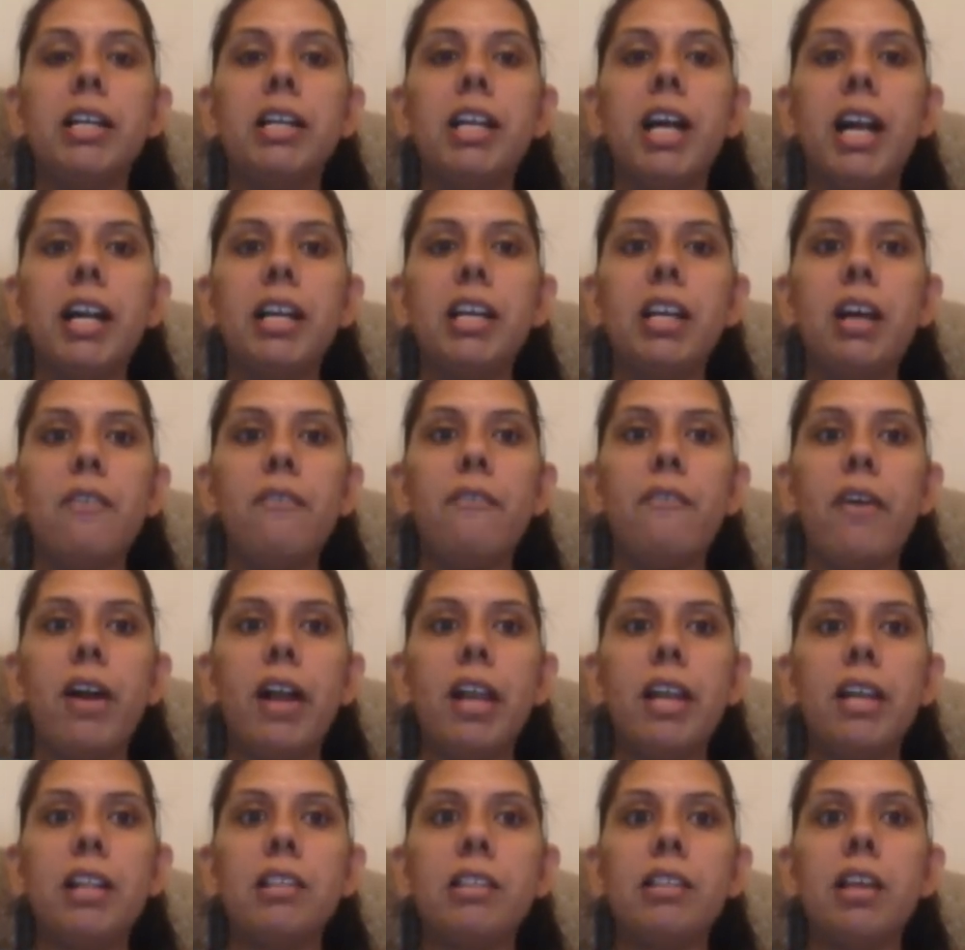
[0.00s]
data
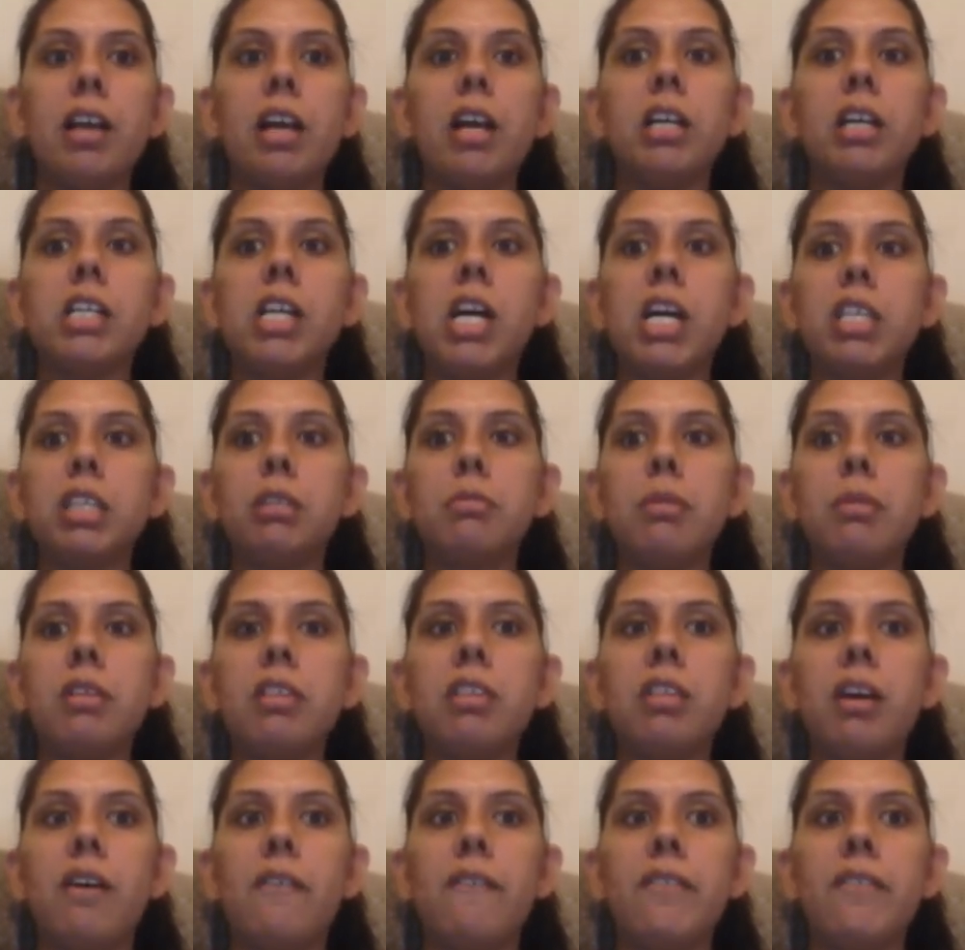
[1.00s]
files,
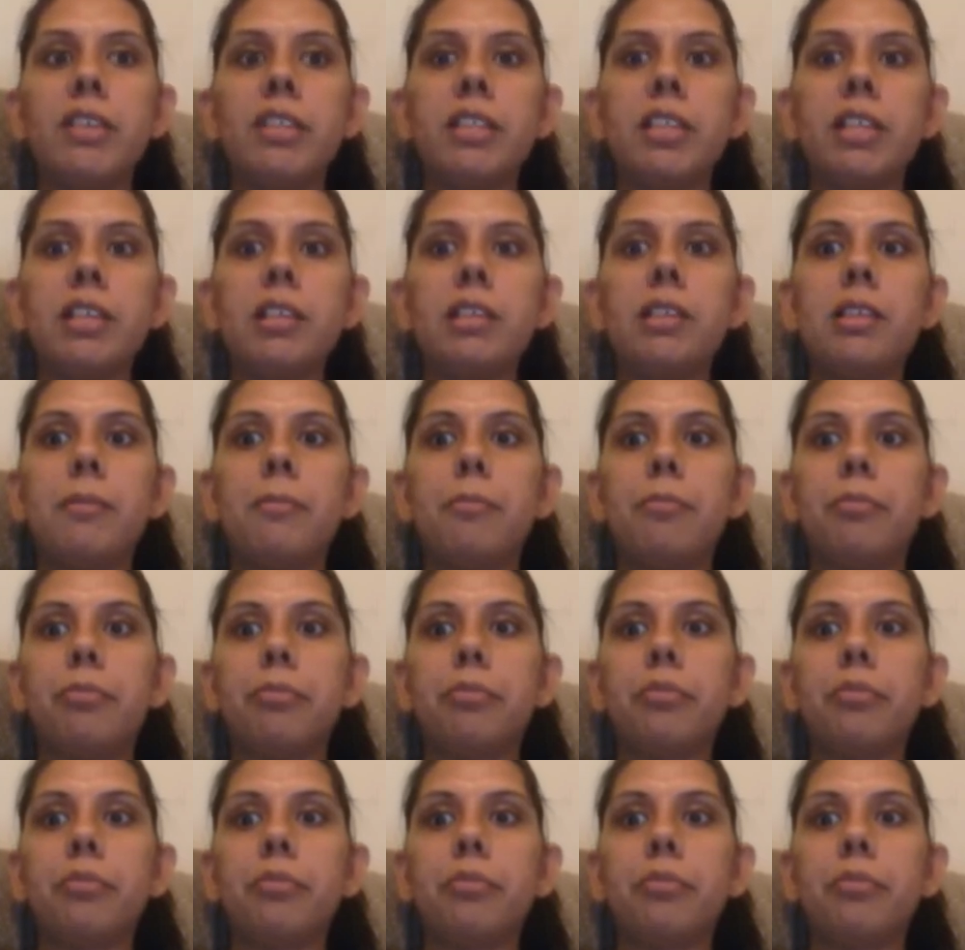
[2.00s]
customer services,